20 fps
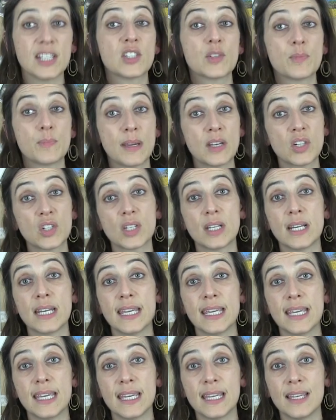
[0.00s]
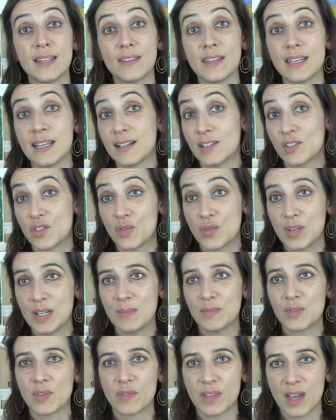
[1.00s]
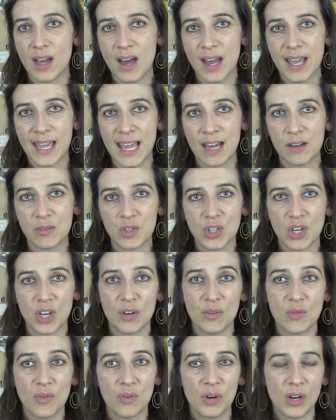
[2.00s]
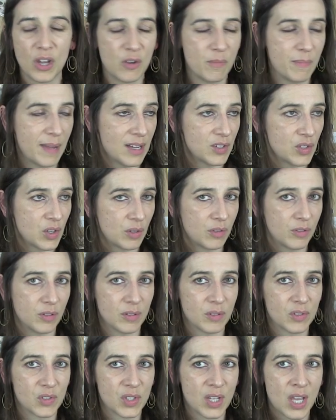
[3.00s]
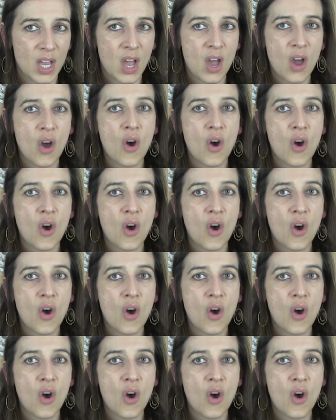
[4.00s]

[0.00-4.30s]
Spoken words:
especially the extremes of the high alto or low basso crooks,